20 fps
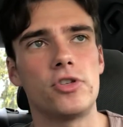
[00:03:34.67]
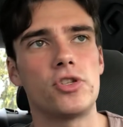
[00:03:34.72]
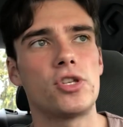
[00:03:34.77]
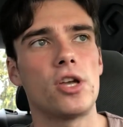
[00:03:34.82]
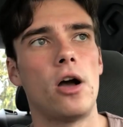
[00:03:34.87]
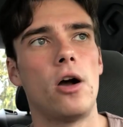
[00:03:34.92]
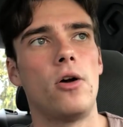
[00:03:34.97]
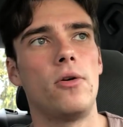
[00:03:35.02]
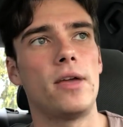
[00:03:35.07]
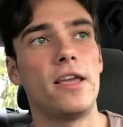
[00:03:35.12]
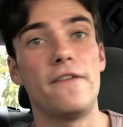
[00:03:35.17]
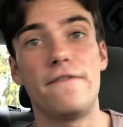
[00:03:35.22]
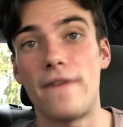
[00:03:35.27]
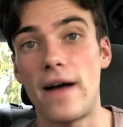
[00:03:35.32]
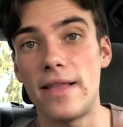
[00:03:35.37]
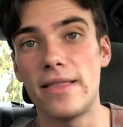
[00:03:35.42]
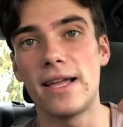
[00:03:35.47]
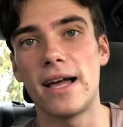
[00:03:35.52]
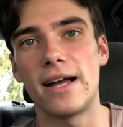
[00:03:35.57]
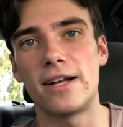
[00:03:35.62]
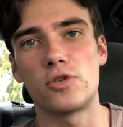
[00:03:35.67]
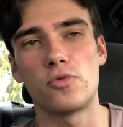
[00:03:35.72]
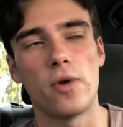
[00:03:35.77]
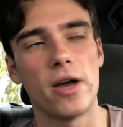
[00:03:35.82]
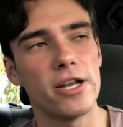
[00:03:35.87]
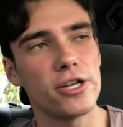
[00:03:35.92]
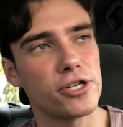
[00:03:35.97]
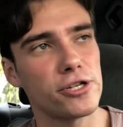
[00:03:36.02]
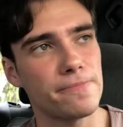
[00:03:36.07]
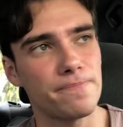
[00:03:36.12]
So he finally got his
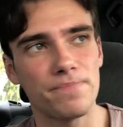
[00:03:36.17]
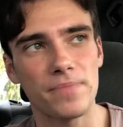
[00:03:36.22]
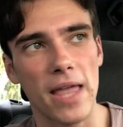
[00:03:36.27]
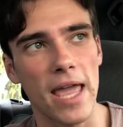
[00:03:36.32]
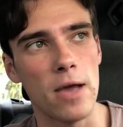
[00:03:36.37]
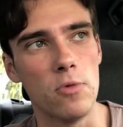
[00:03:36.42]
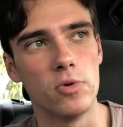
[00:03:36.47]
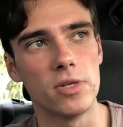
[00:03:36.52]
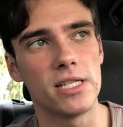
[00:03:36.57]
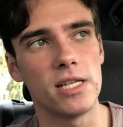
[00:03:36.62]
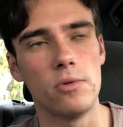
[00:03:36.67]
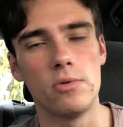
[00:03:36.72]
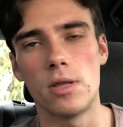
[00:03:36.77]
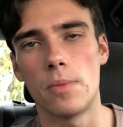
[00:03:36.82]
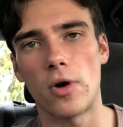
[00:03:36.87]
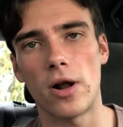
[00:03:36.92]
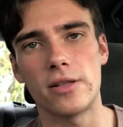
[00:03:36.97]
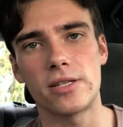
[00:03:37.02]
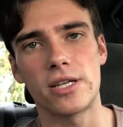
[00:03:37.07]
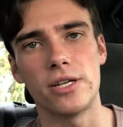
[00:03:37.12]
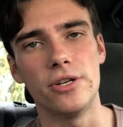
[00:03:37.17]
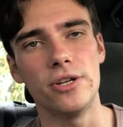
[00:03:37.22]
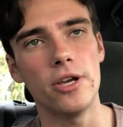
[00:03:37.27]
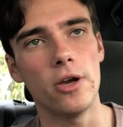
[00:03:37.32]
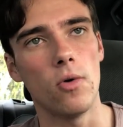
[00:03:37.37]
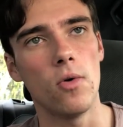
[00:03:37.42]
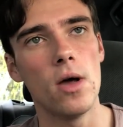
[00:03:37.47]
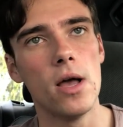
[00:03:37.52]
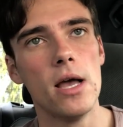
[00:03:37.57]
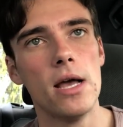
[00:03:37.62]
wish, and we'll see what the Browns can
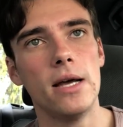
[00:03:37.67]
do.